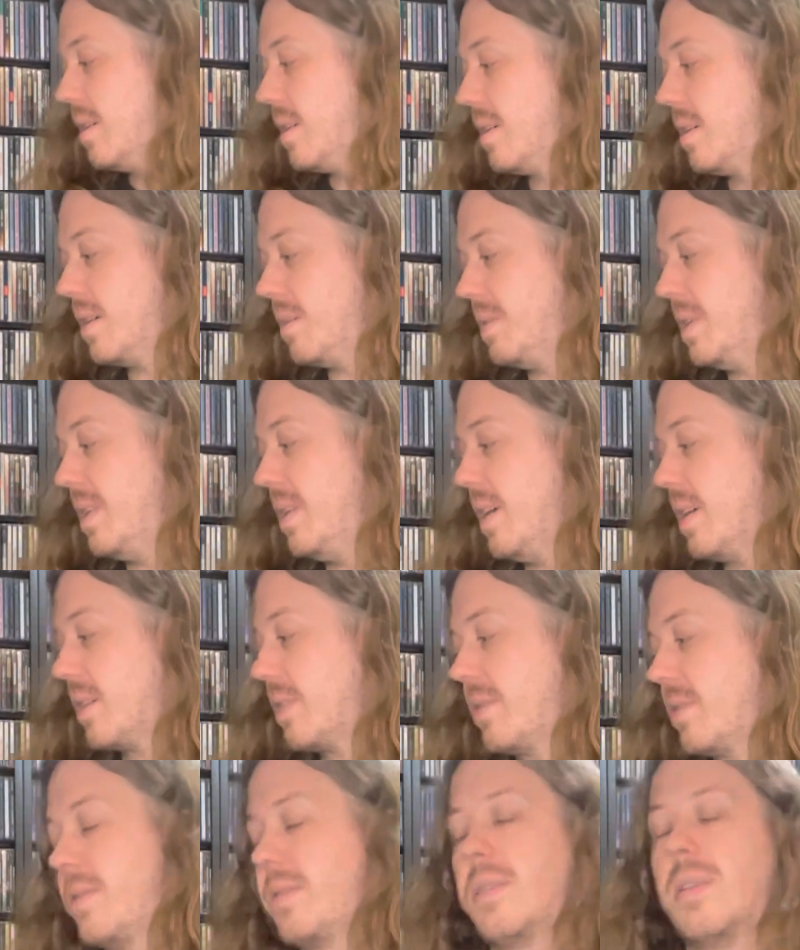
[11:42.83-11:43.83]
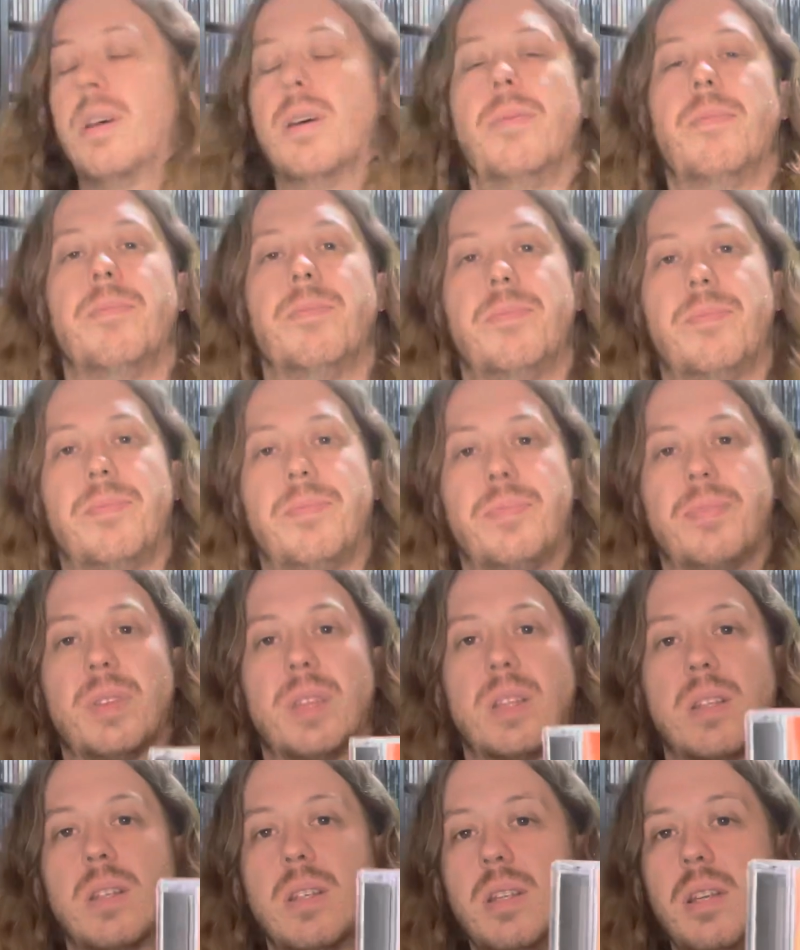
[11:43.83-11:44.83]
Coming next,
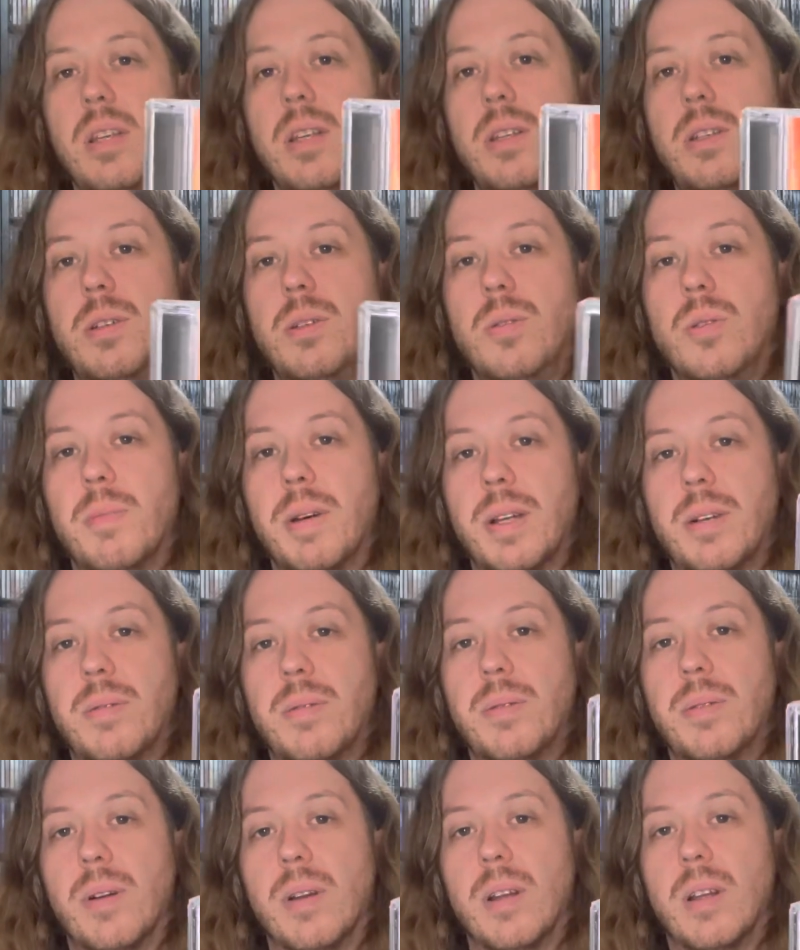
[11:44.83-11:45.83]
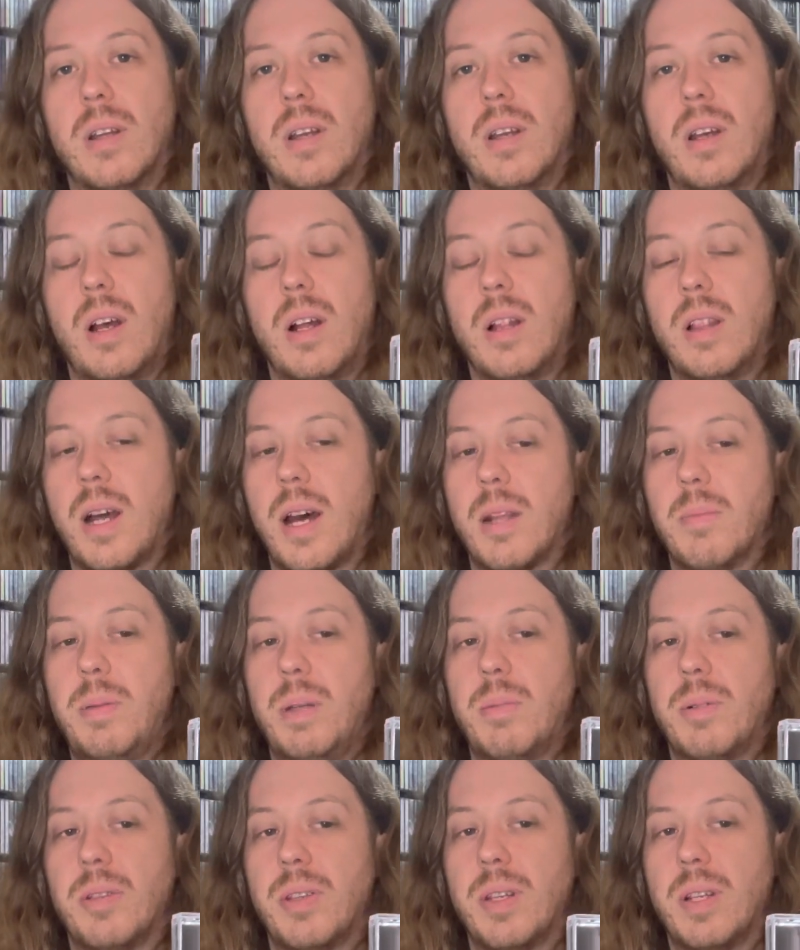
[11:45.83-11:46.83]
Issues by Korn. A lot of
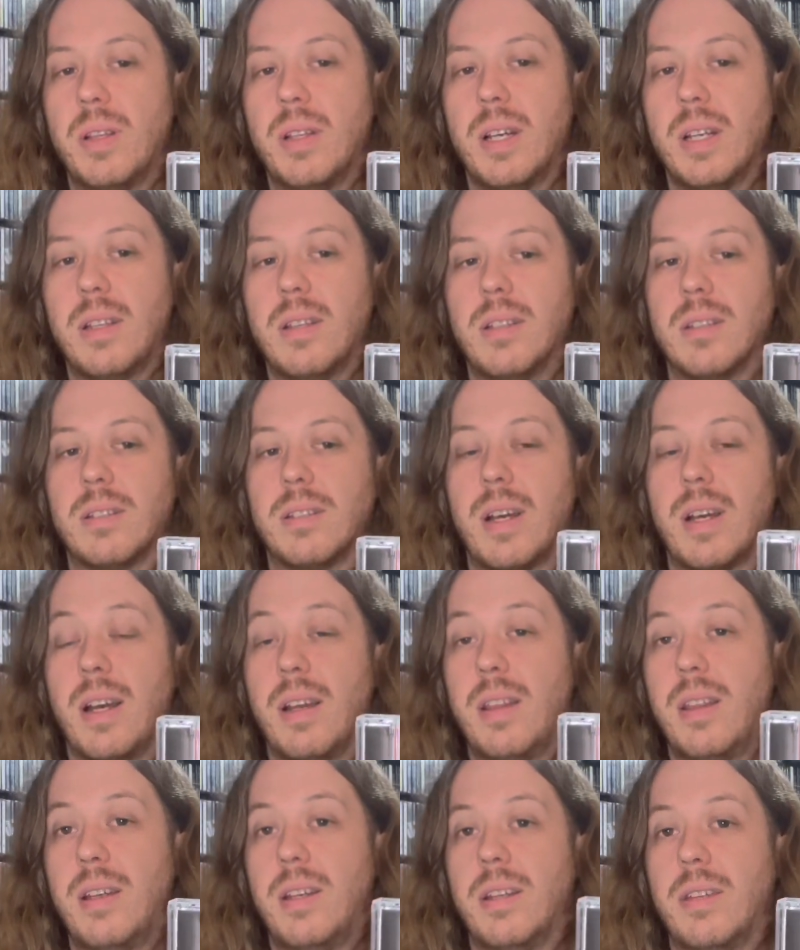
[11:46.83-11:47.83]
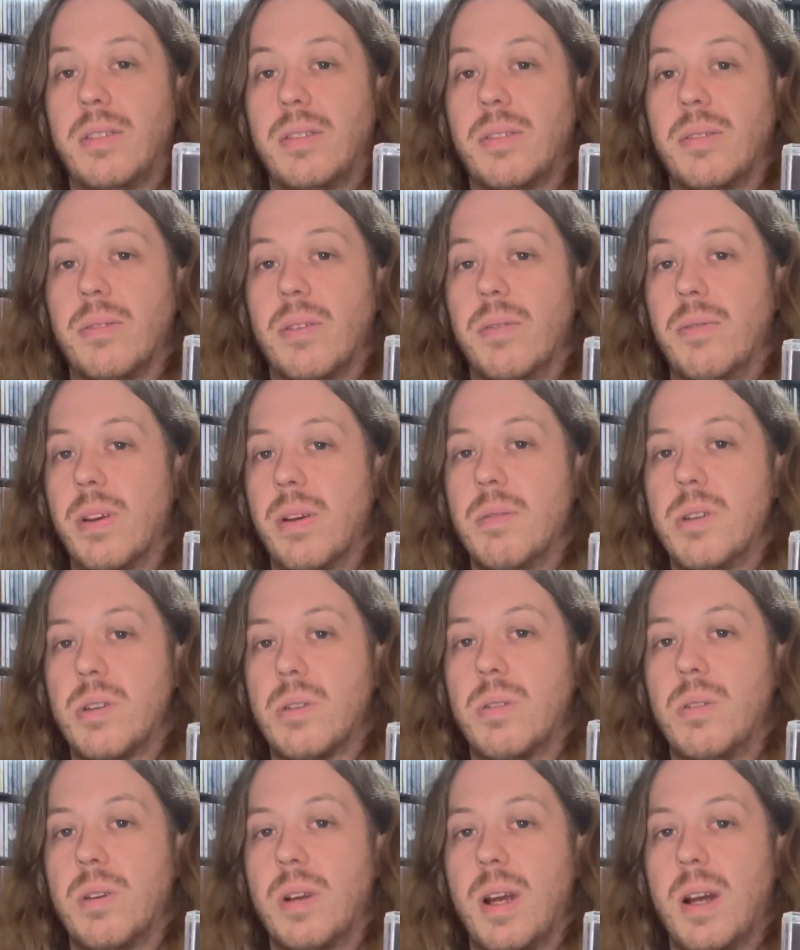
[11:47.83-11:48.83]
people didn't like this. I think it's a very
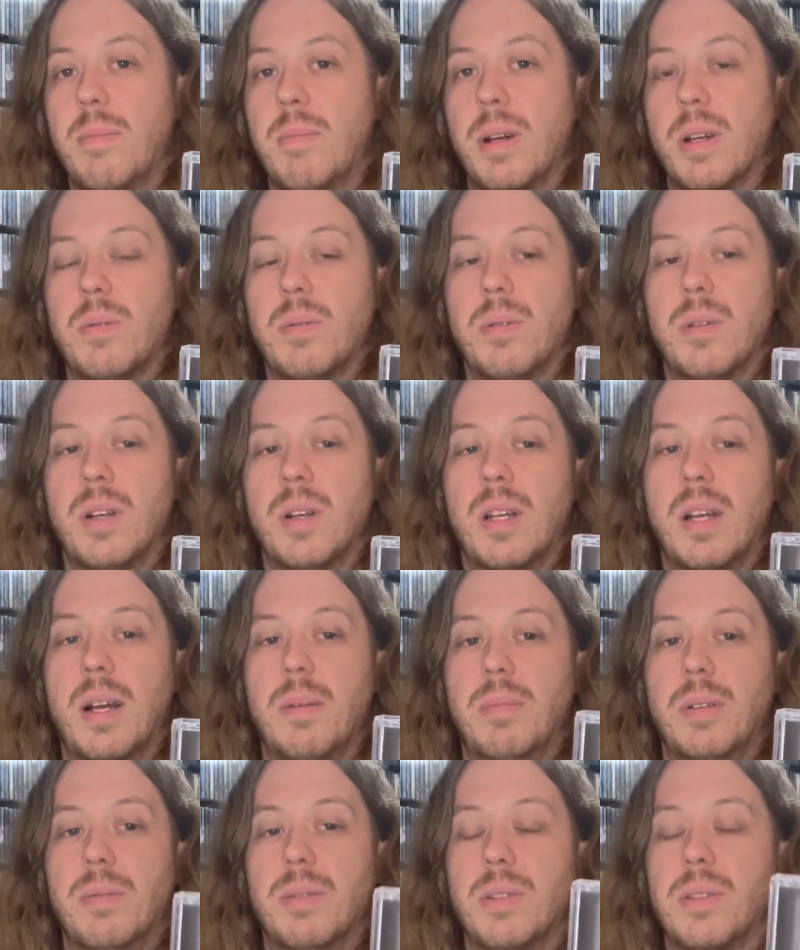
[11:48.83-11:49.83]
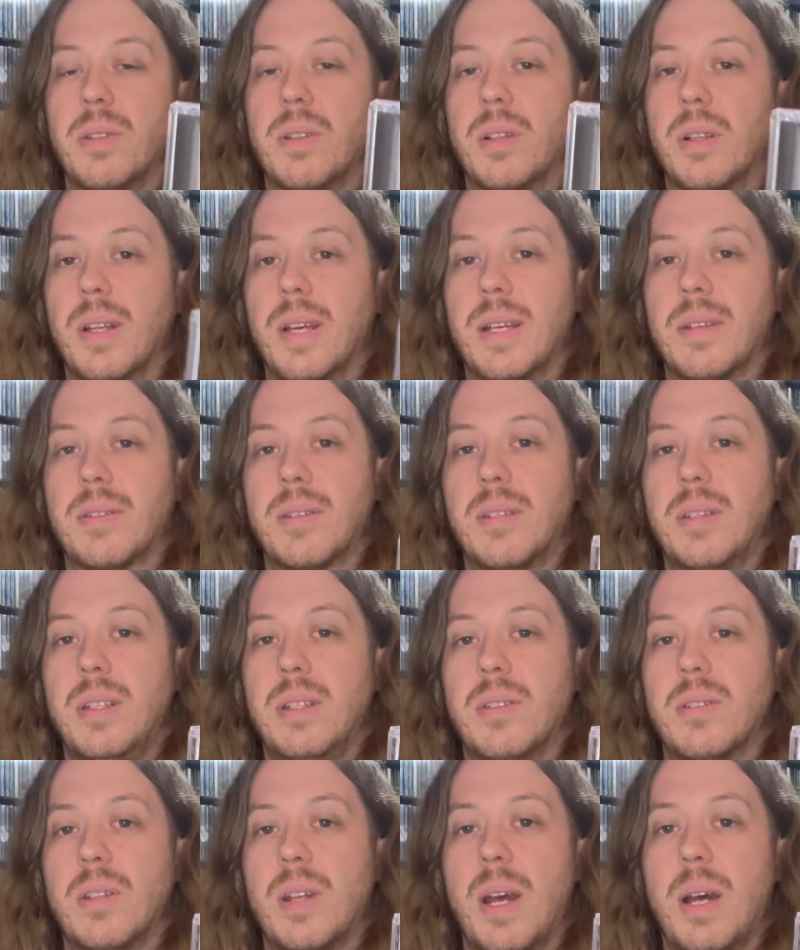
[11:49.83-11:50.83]
strong album by Korn. I believe this is the last
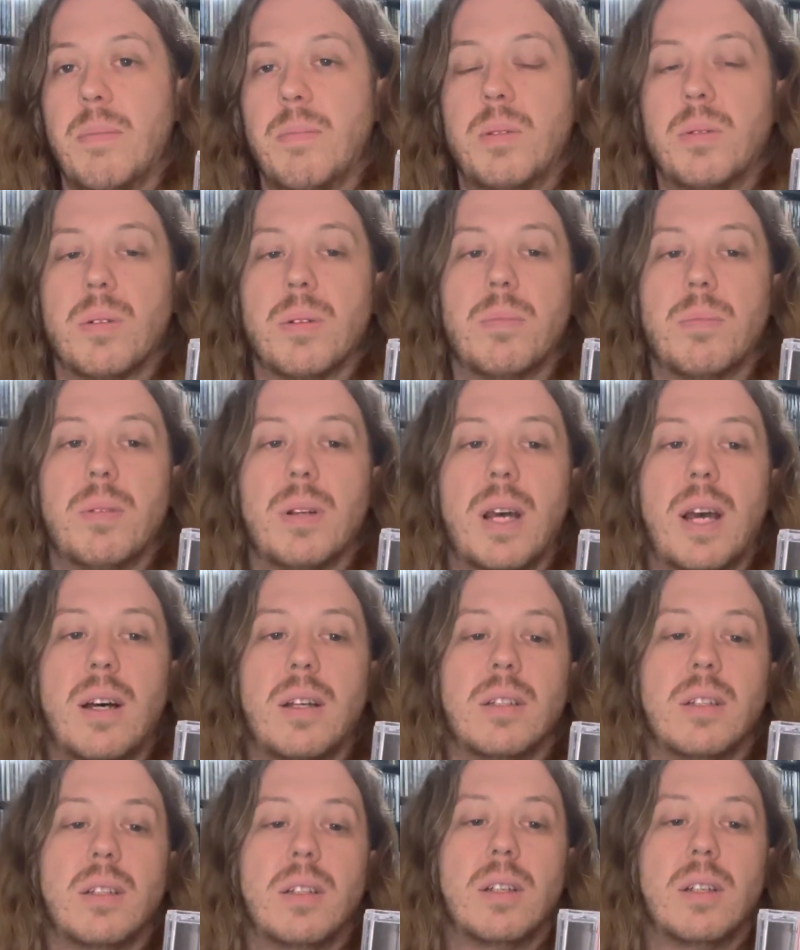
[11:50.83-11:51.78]
decent album Korn put out.